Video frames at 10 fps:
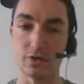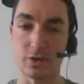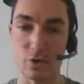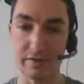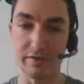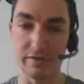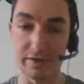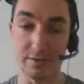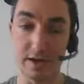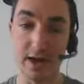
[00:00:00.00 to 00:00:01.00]
turn the
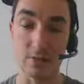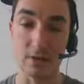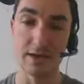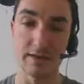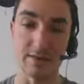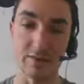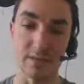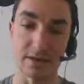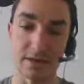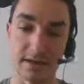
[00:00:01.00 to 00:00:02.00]
feedback we're getting
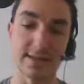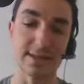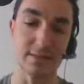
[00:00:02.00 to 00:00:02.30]
from clients